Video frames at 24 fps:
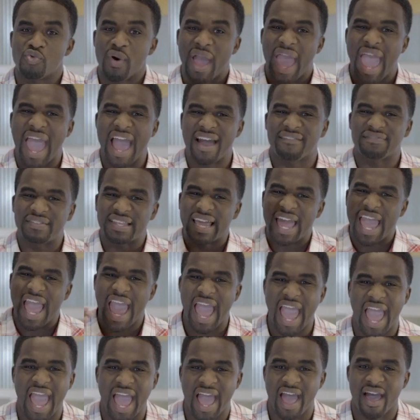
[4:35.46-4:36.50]
You have to
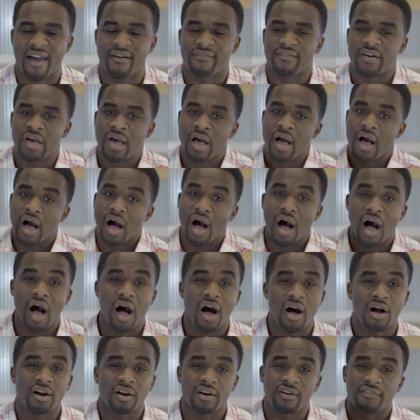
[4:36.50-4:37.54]
have a
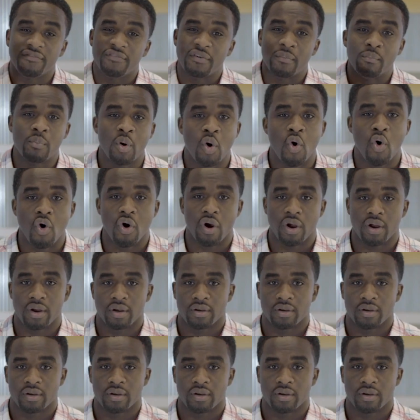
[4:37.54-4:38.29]
hunger for more.